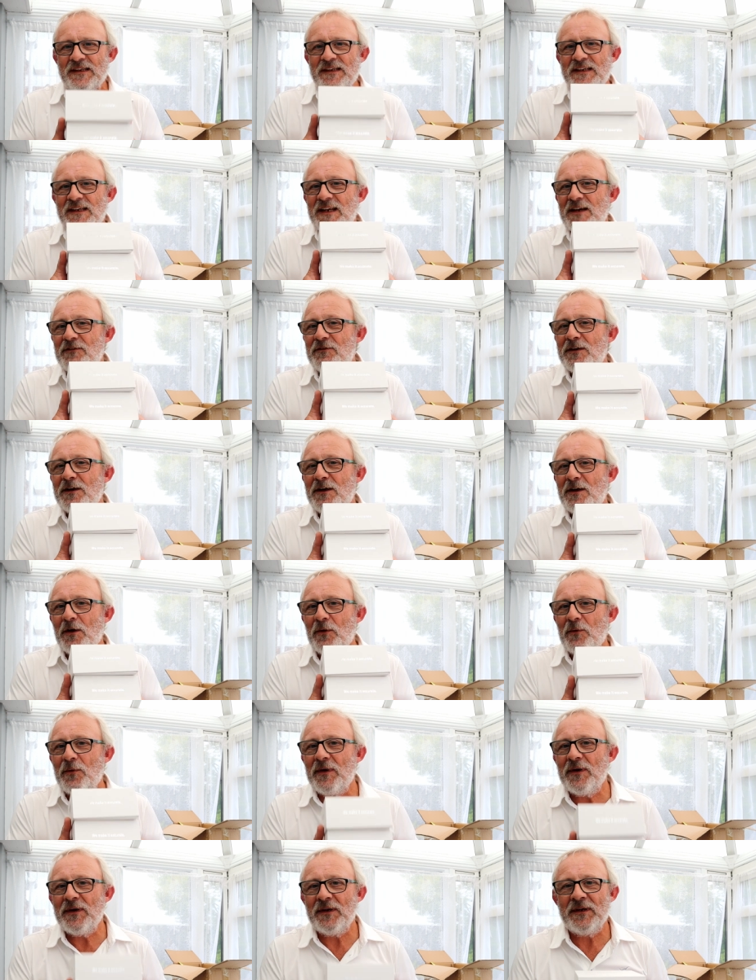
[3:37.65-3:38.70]
You never
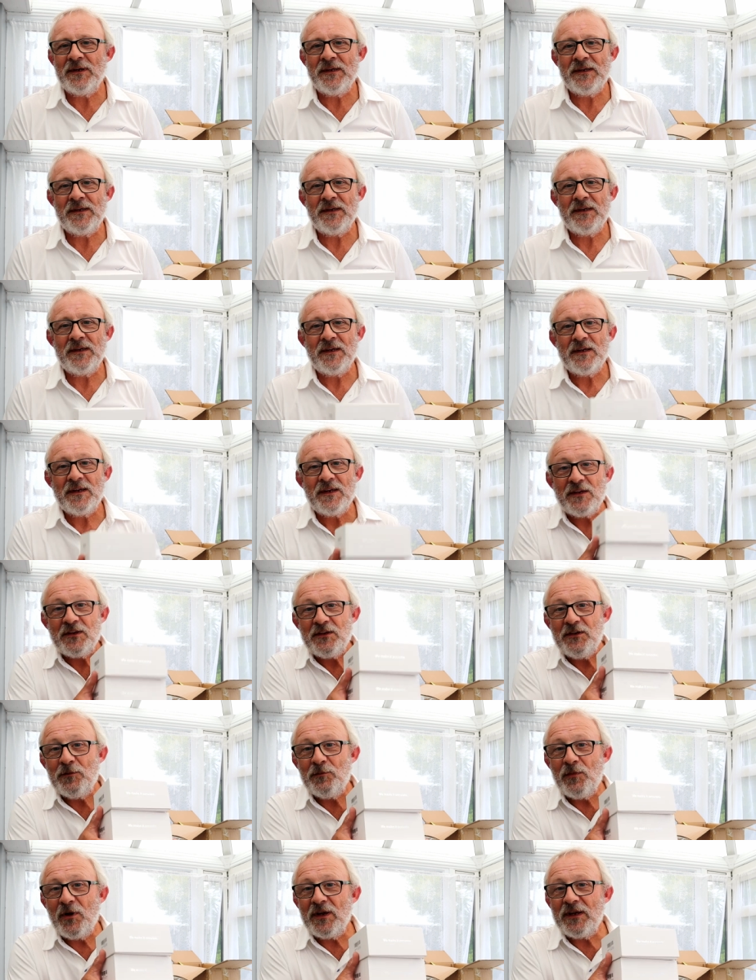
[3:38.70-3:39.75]
know,
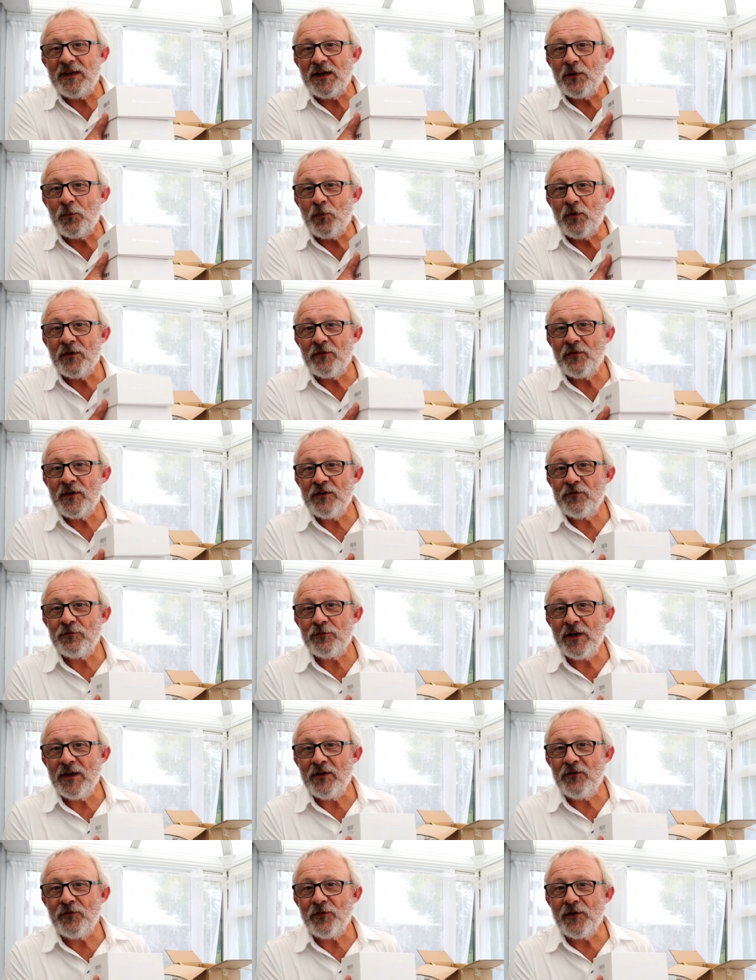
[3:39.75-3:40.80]
you might get one of these
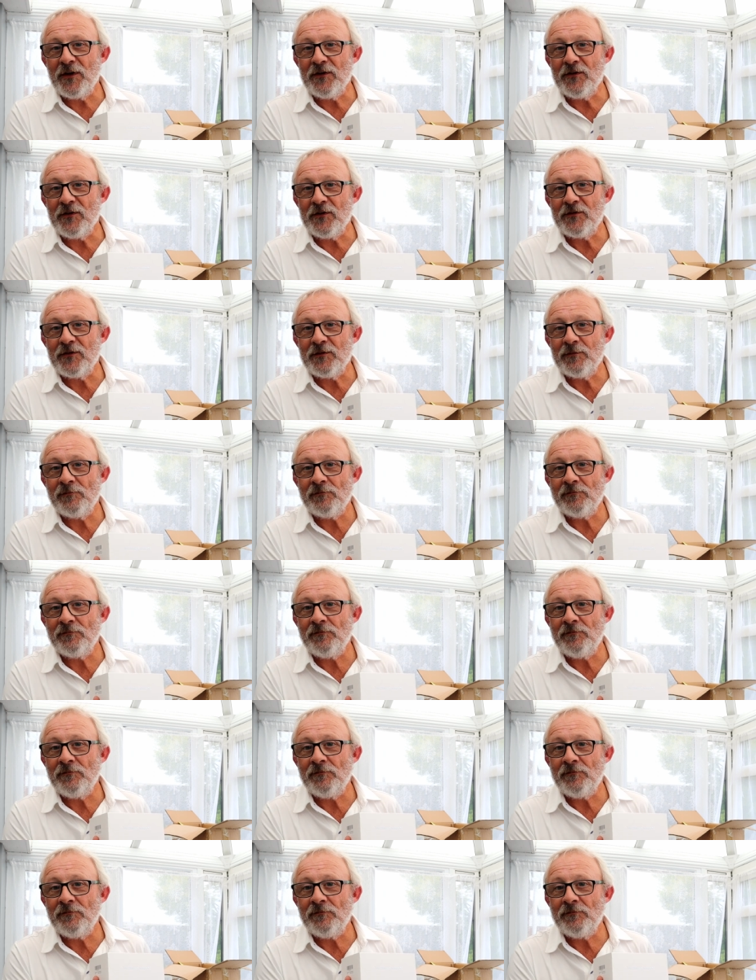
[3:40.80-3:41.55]
rangefinders.